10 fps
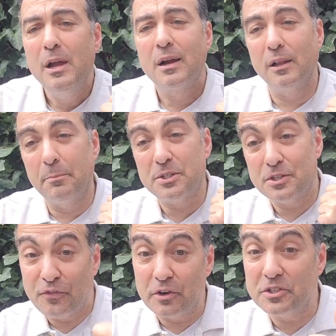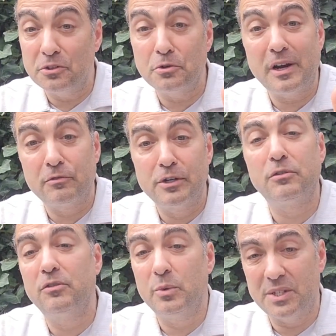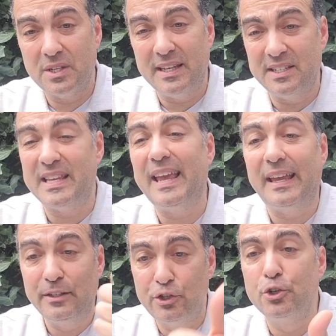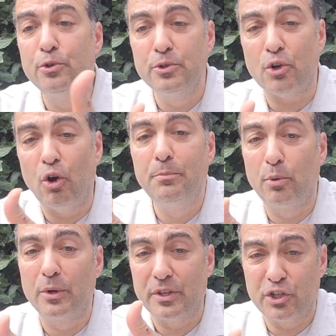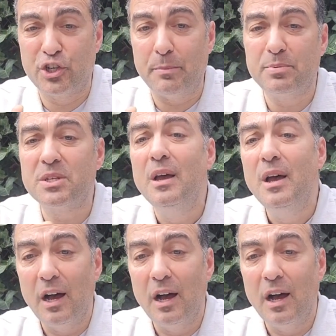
Columbus's first Underground Railroad was his taking Jews on board the ships